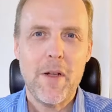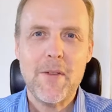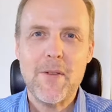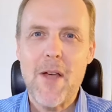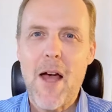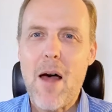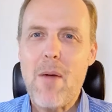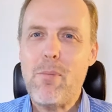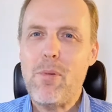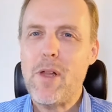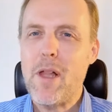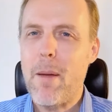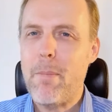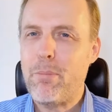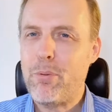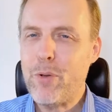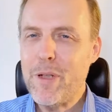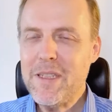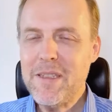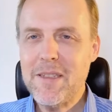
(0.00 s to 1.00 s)
example, a
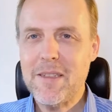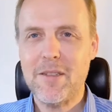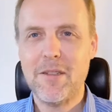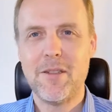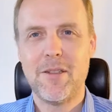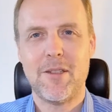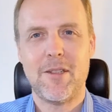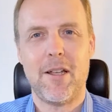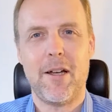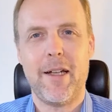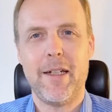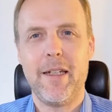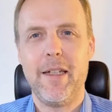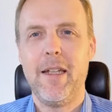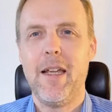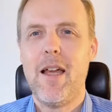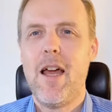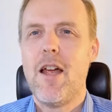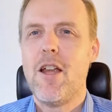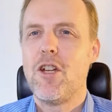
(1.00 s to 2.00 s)
Princeton
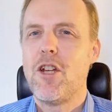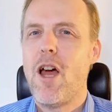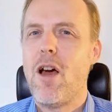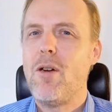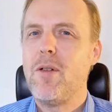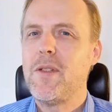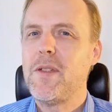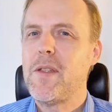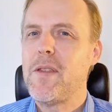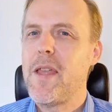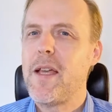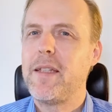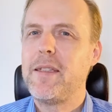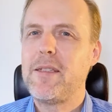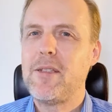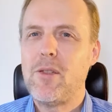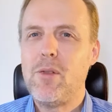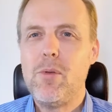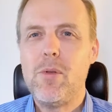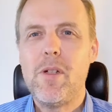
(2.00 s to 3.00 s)
study shows that
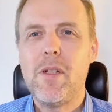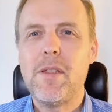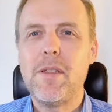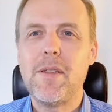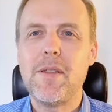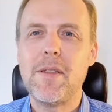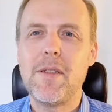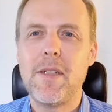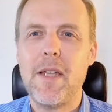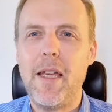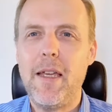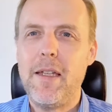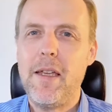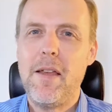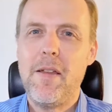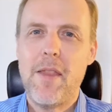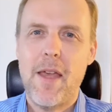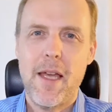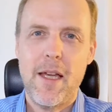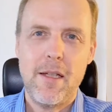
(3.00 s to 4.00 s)
students
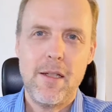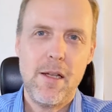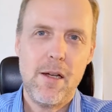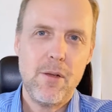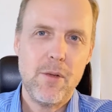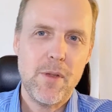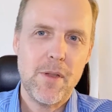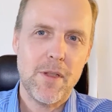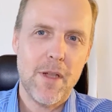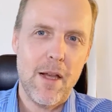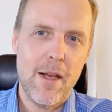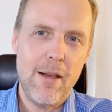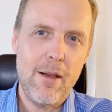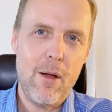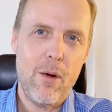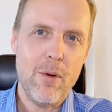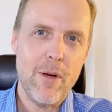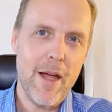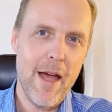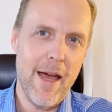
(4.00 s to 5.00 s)
taking their notes in
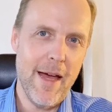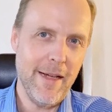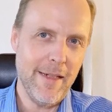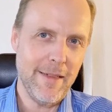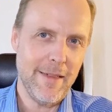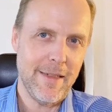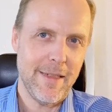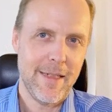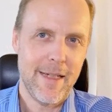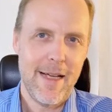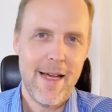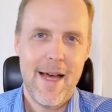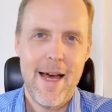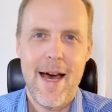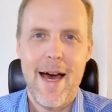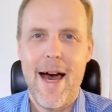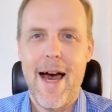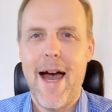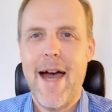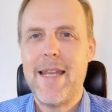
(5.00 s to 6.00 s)
longhand
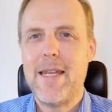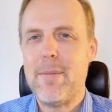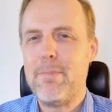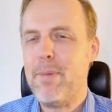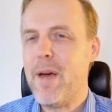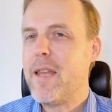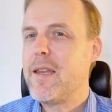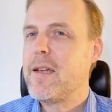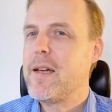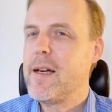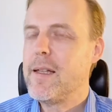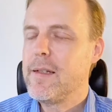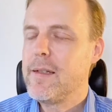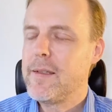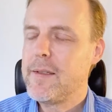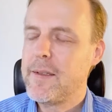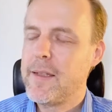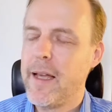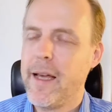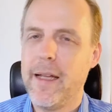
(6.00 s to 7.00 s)
had a better
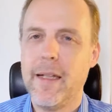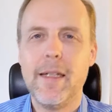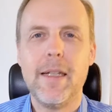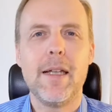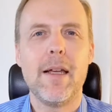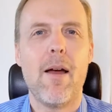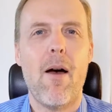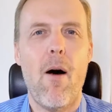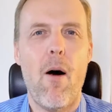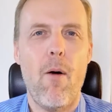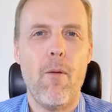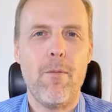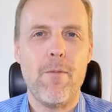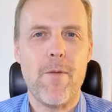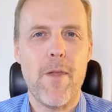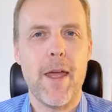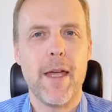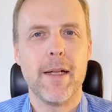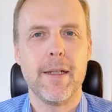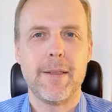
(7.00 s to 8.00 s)
understanding of
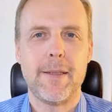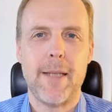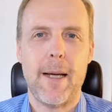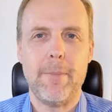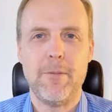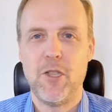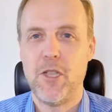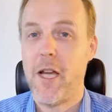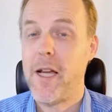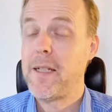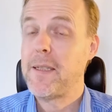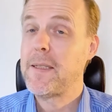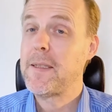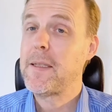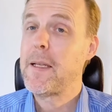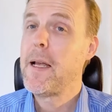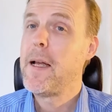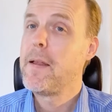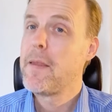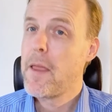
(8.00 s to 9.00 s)
their subjects
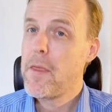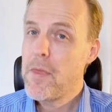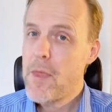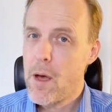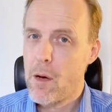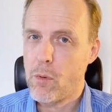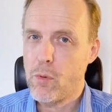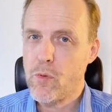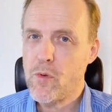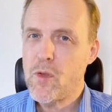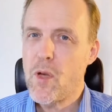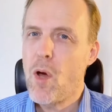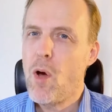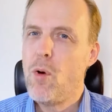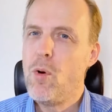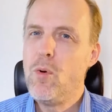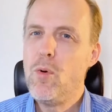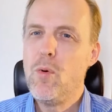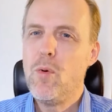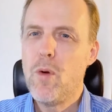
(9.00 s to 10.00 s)
than those
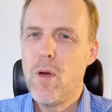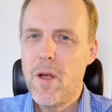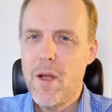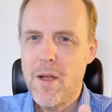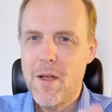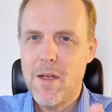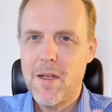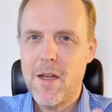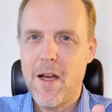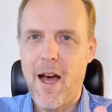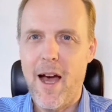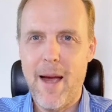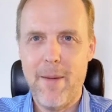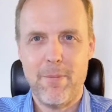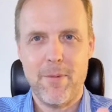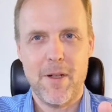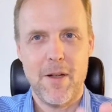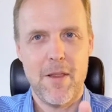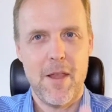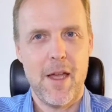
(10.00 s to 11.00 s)
who
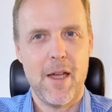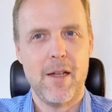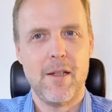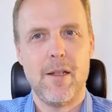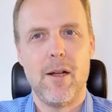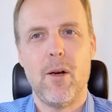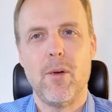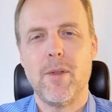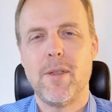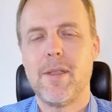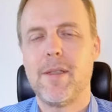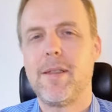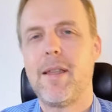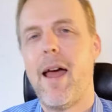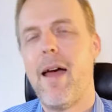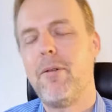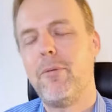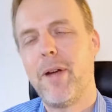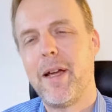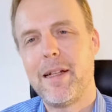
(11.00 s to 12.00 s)
typed their notes
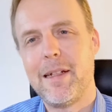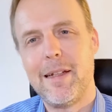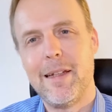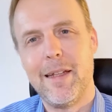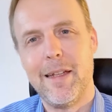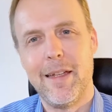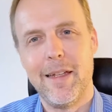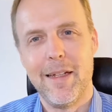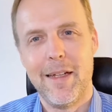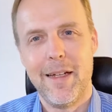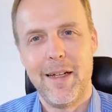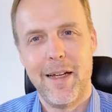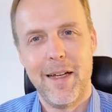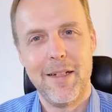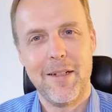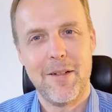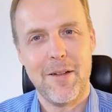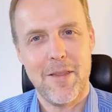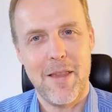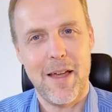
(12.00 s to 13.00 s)
directly
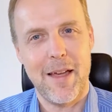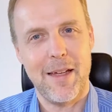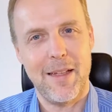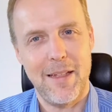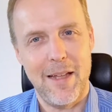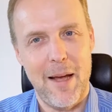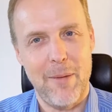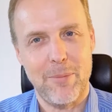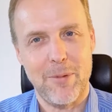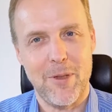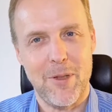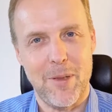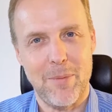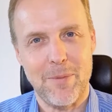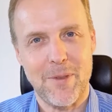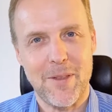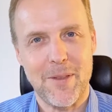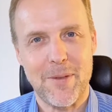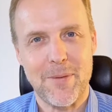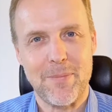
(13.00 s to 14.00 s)
into their laptops.